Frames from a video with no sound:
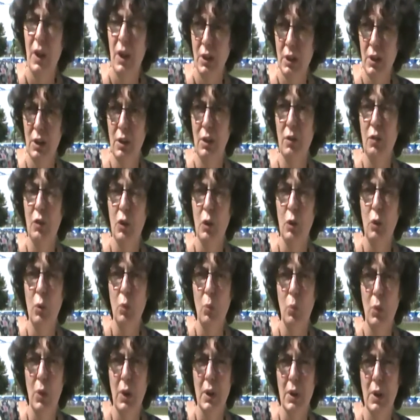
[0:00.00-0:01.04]
And any of you
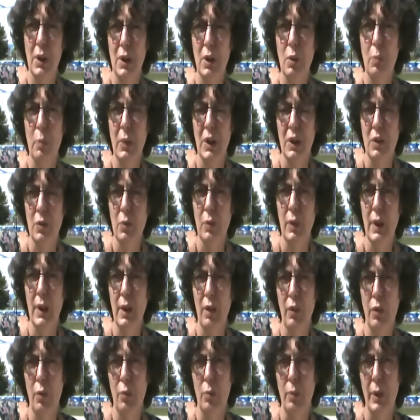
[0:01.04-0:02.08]
who work in the mental
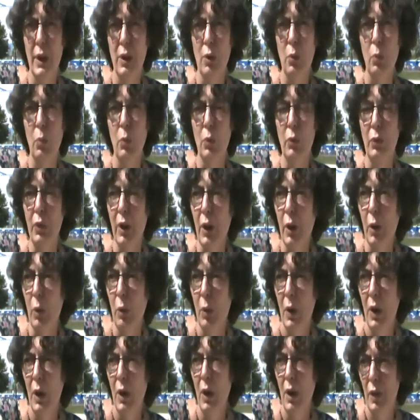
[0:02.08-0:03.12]
health arena will know
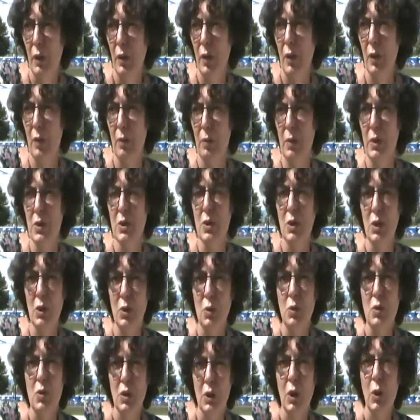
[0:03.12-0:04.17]
that there is
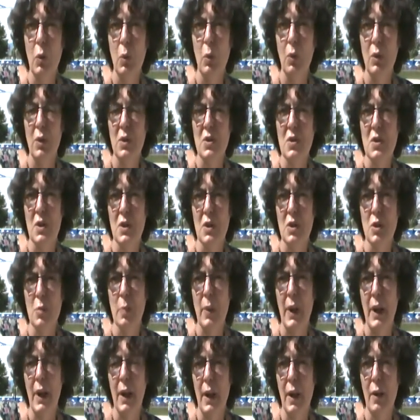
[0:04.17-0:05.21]
huge inequalities
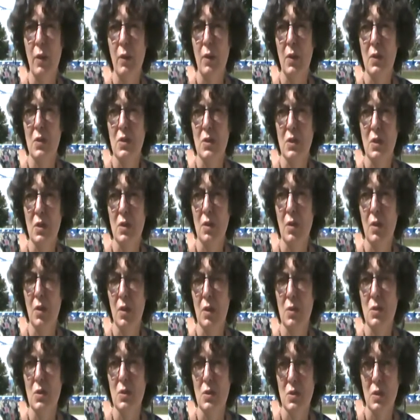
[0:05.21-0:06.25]
about how
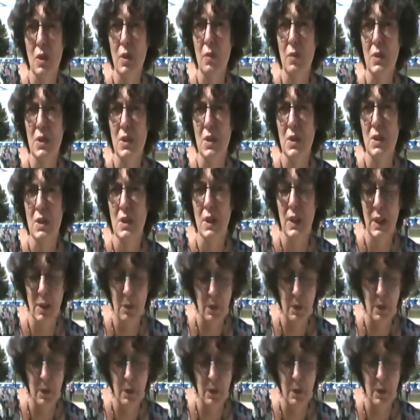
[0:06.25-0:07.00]
those services